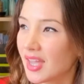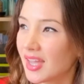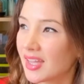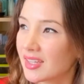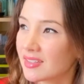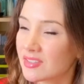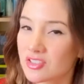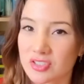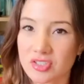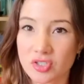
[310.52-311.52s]
and
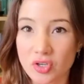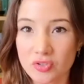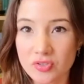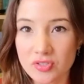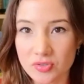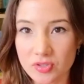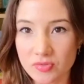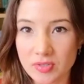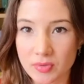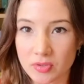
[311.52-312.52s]
you go to the
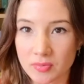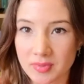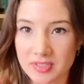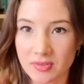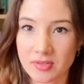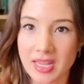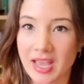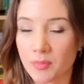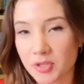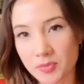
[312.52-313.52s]
surgery room. And so they
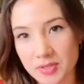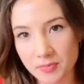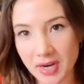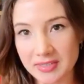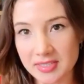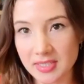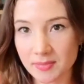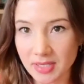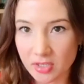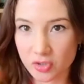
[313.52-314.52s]
help you with practicing,
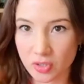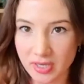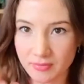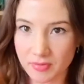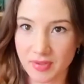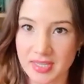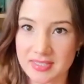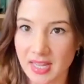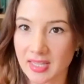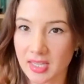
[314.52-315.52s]
making sure that everything is
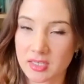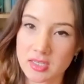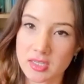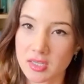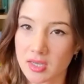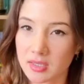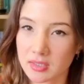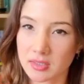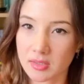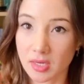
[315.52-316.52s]
like
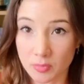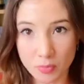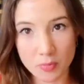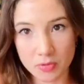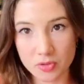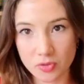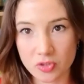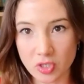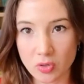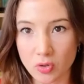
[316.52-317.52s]
in the proper
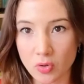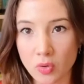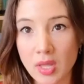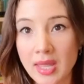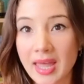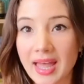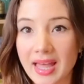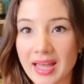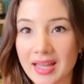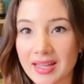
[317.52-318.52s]
surgical
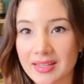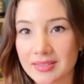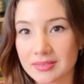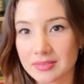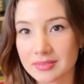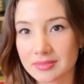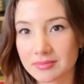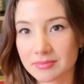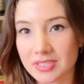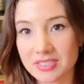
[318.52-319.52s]

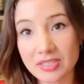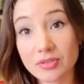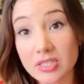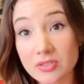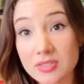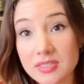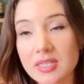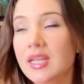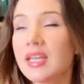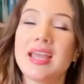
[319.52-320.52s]
materials
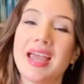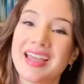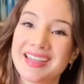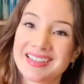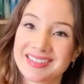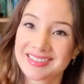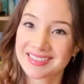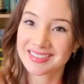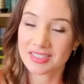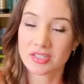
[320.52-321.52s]
and
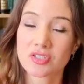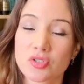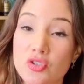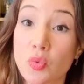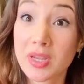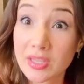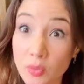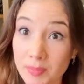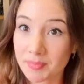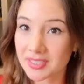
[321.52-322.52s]
the surgical
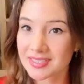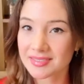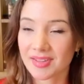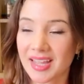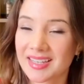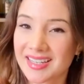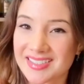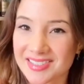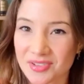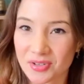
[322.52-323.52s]
equipment. And that's
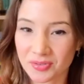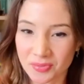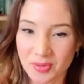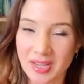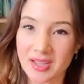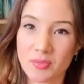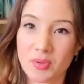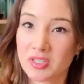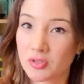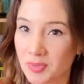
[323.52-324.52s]
also
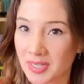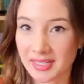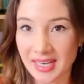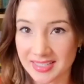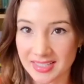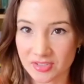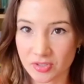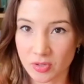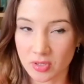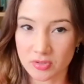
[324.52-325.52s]
when you're being let into
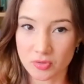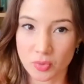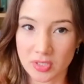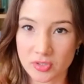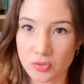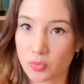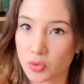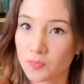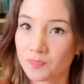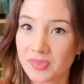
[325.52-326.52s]
the
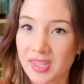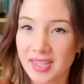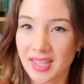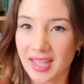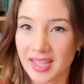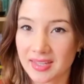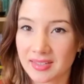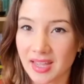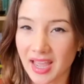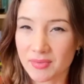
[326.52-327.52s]
room. And
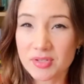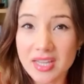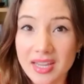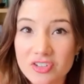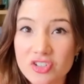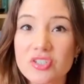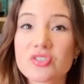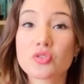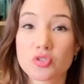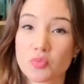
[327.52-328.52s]
I was actually
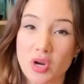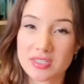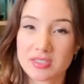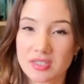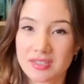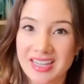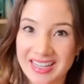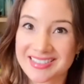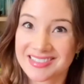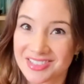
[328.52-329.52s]
so surprised
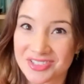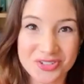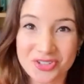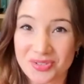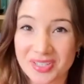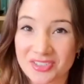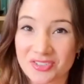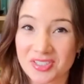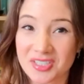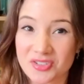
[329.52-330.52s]
that the surgery
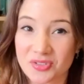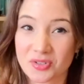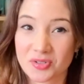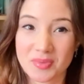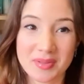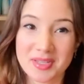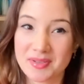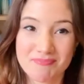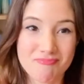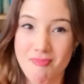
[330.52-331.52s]
literally took maybe